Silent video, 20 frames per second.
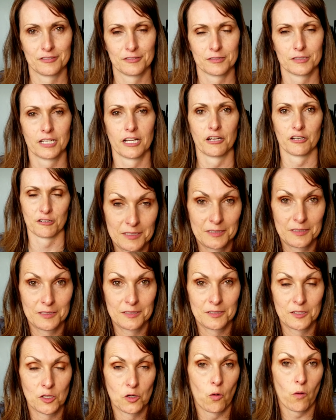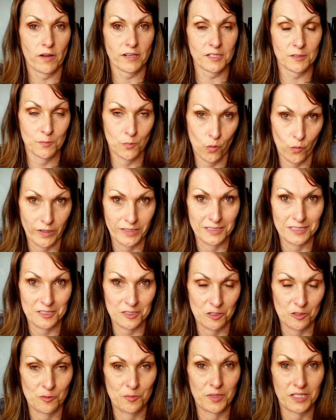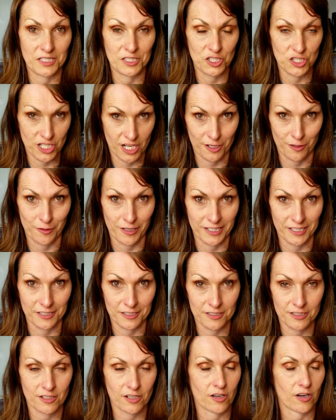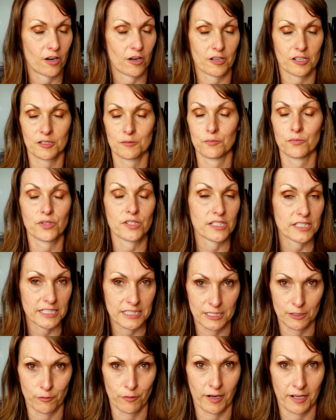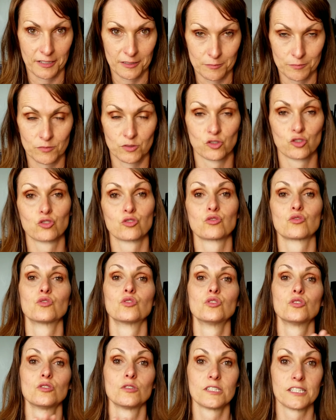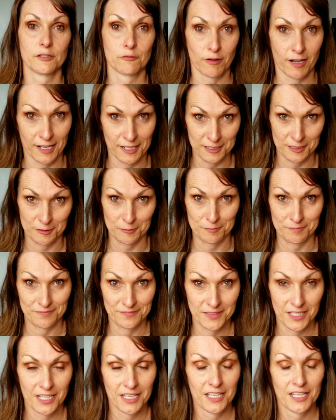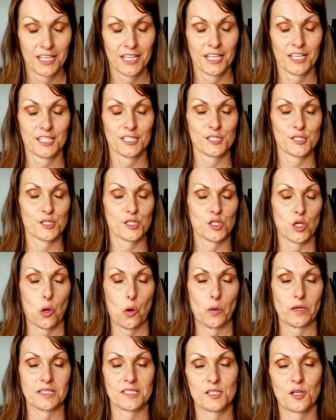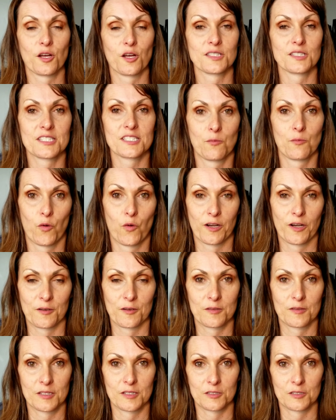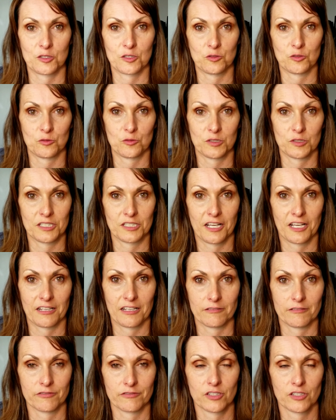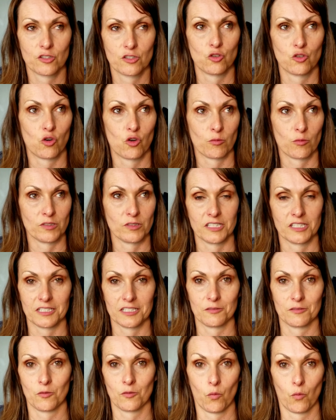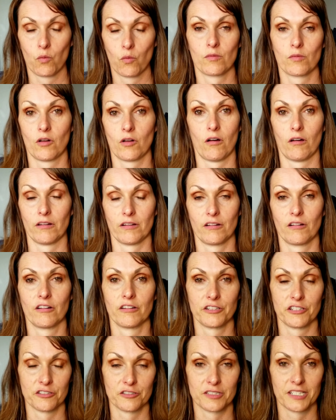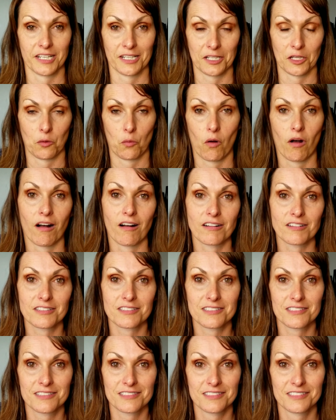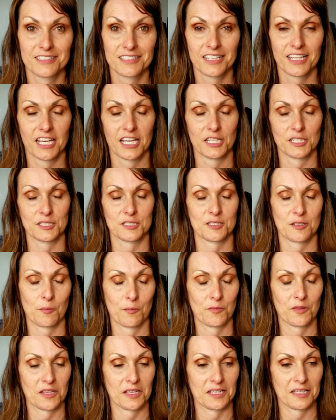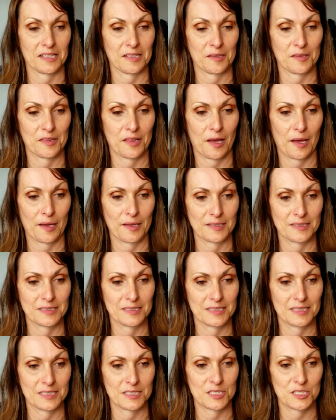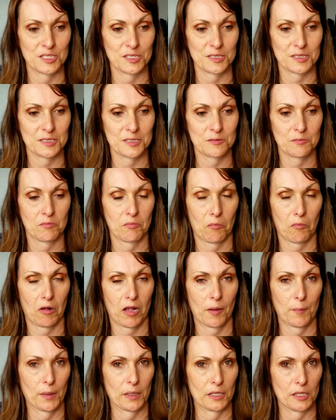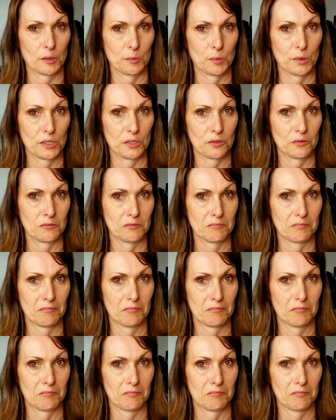character. The quantum points that are being generated are completely random, truly random. So it's not somewhere that you would have normally gone on your daily walks. It's something that has just come out of the blue.